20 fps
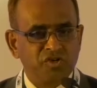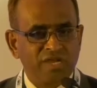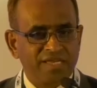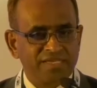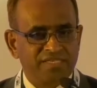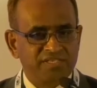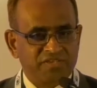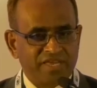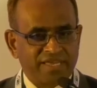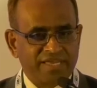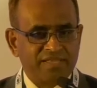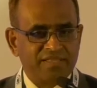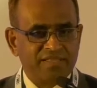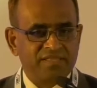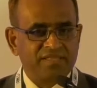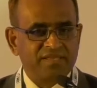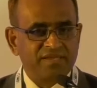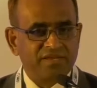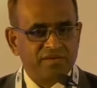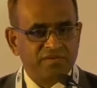has
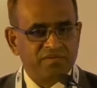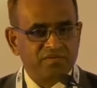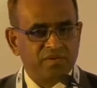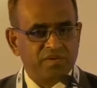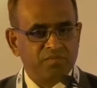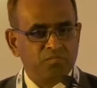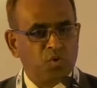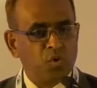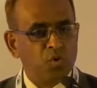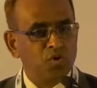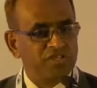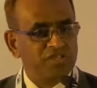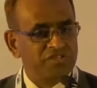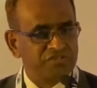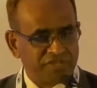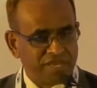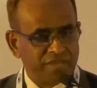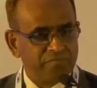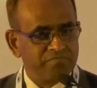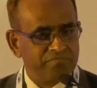taken a bold
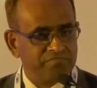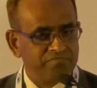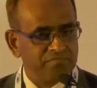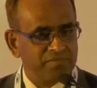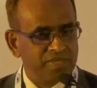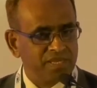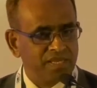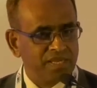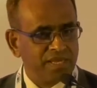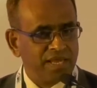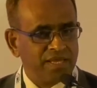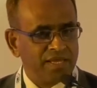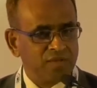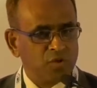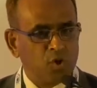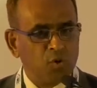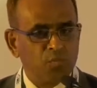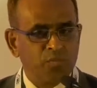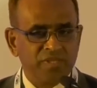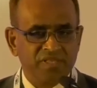step and
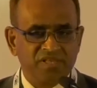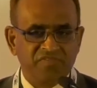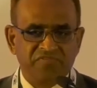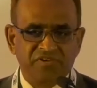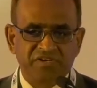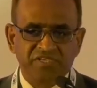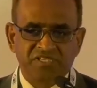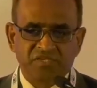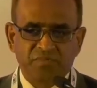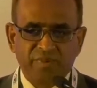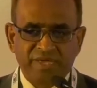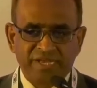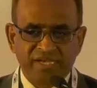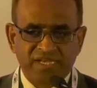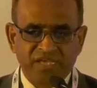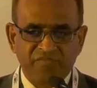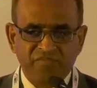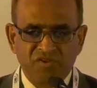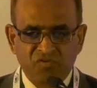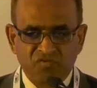opened the first
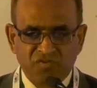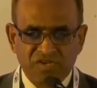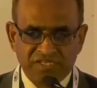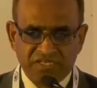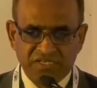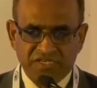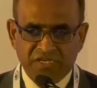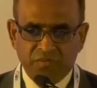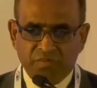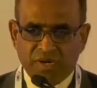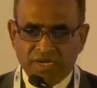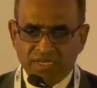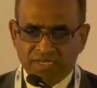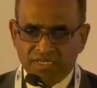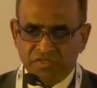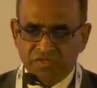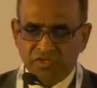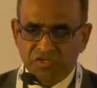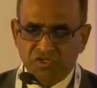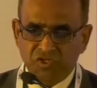maritime university in
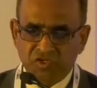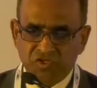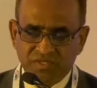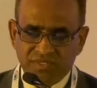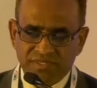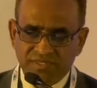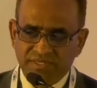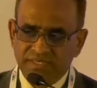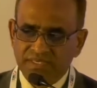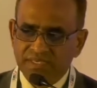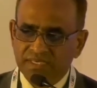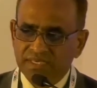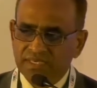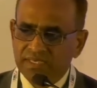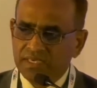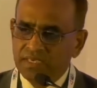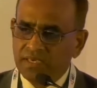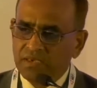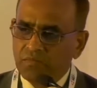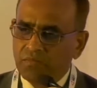Bangladesh.
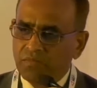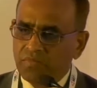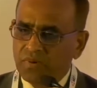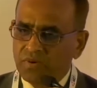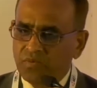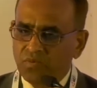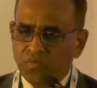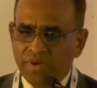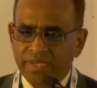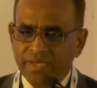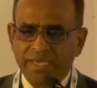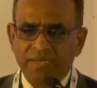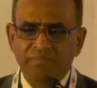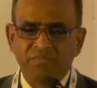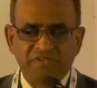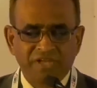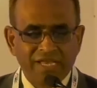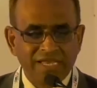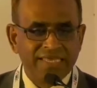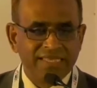Why I'm
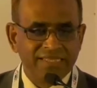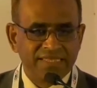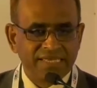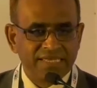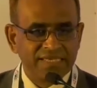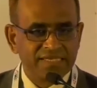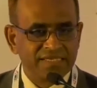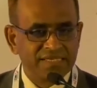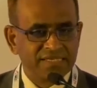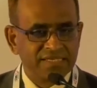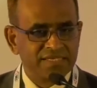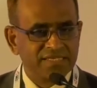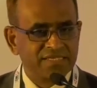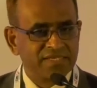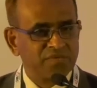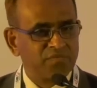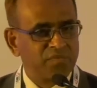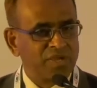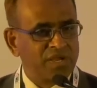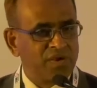telling this is
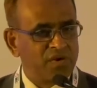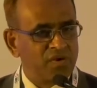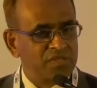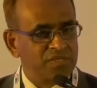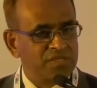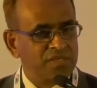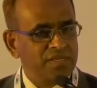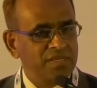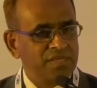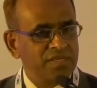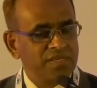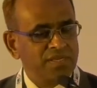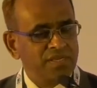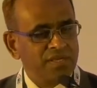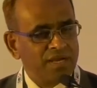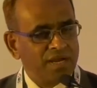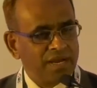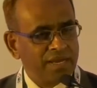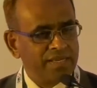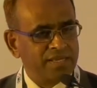because
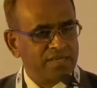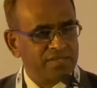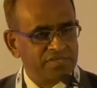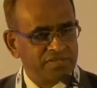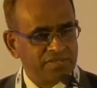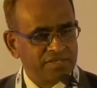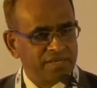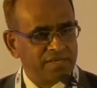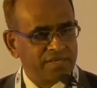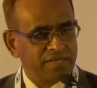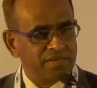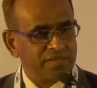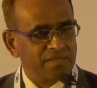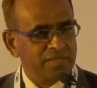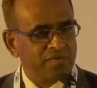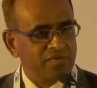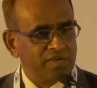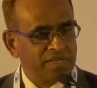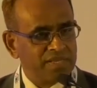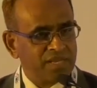I consider
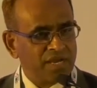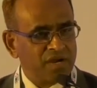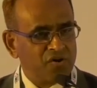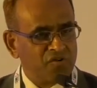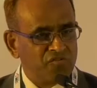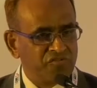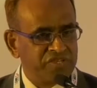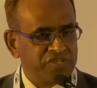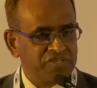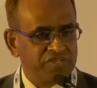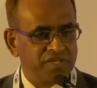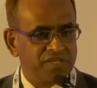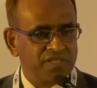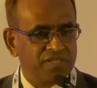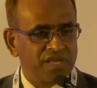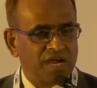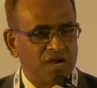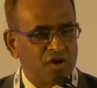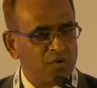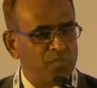in our
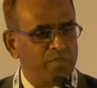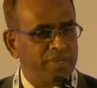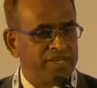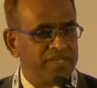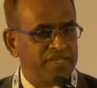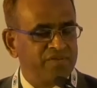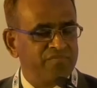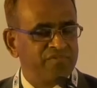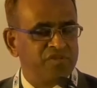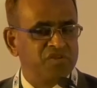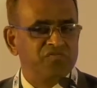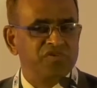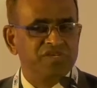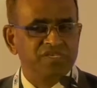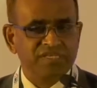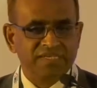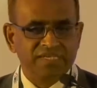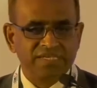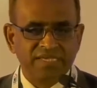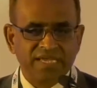vision, our maritime
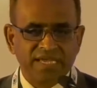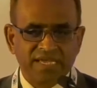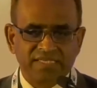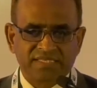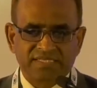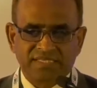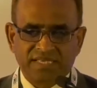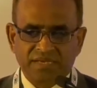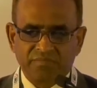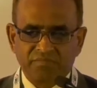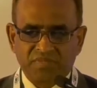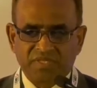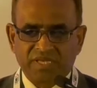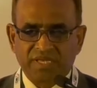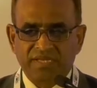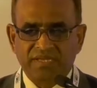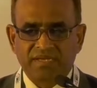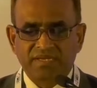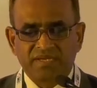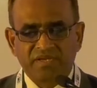university has
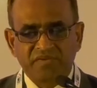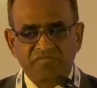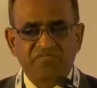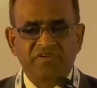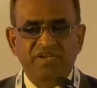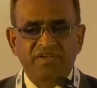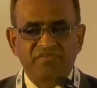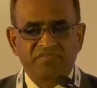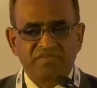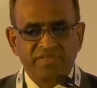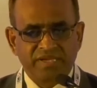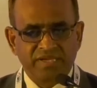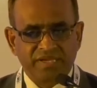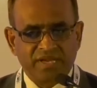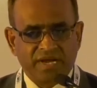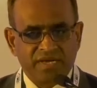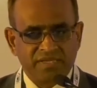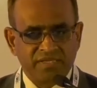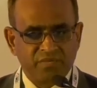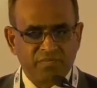something different
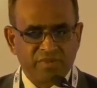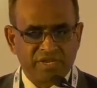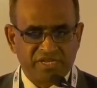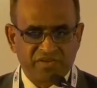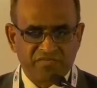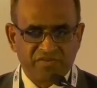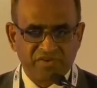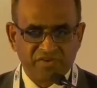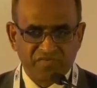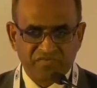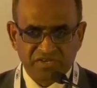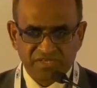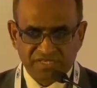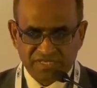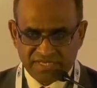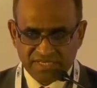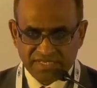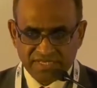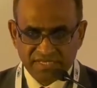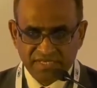than other maritime
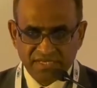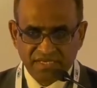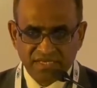university.